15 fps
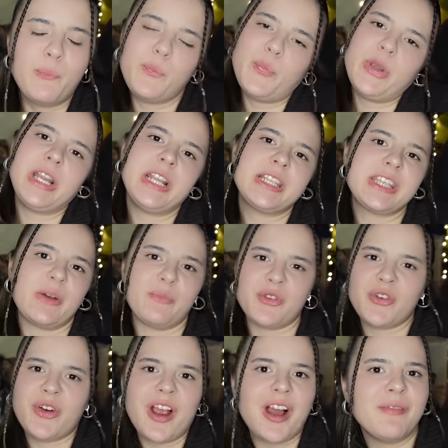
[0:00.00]
we need some
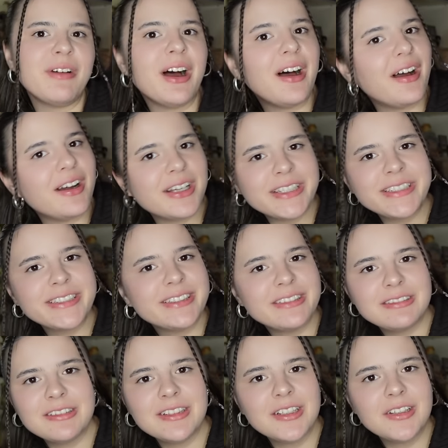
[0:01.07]
drama.
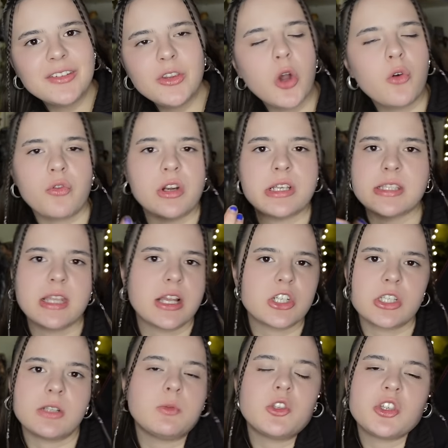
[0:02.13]
No reason,
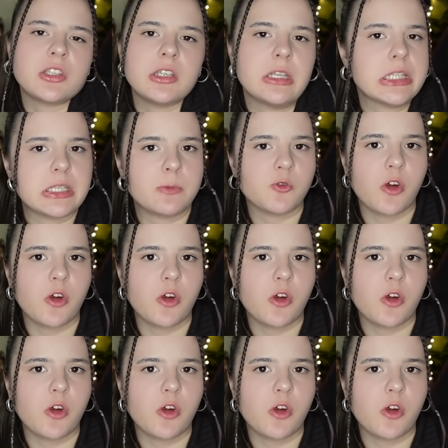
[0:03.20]
actually. We just needed some